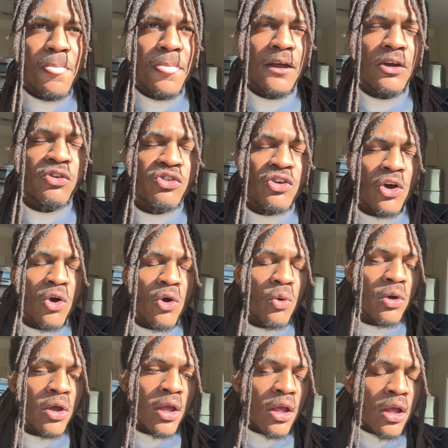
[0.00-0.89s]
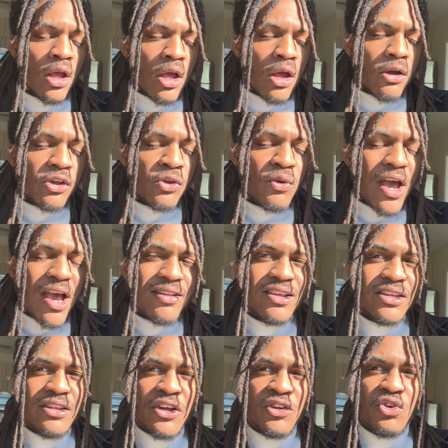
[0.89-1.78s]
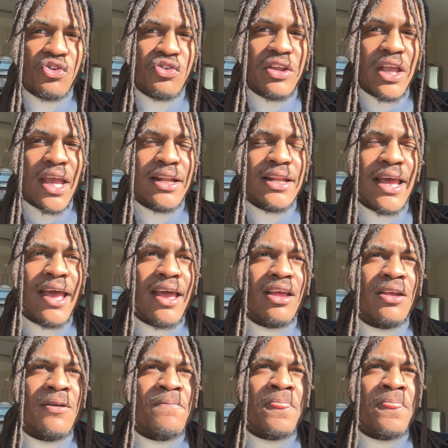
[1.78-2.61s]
So you guys need to understand that